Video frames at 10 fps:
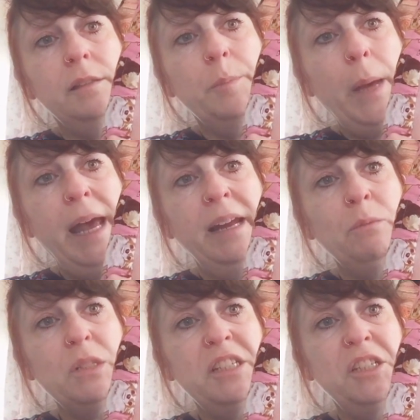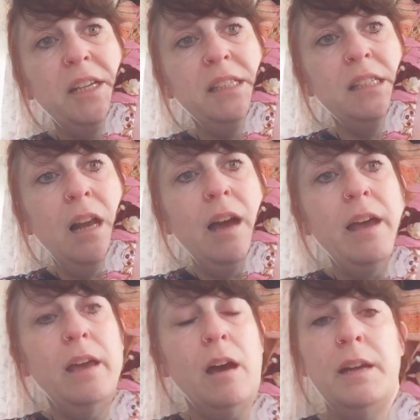The pain was just
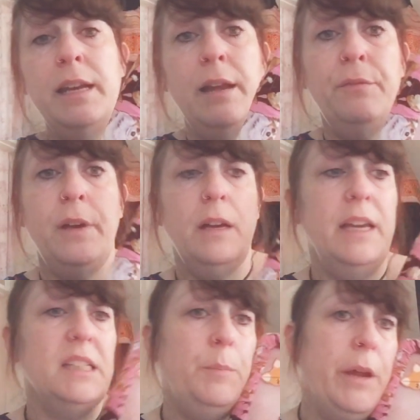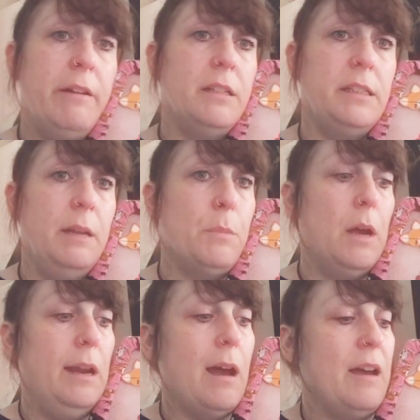like I never experienced in
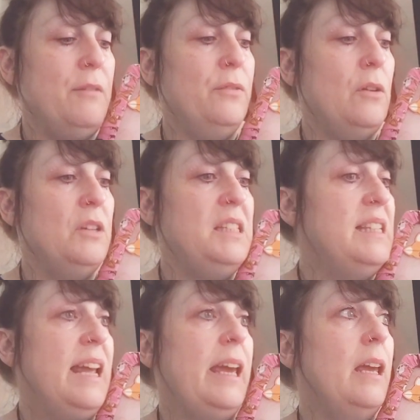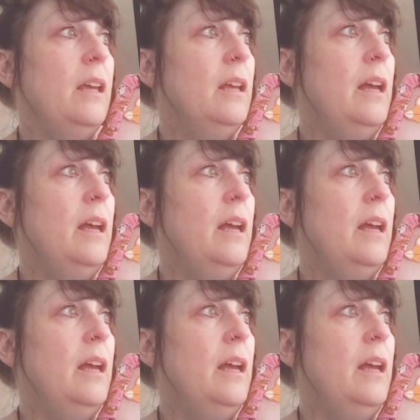my life, honestly.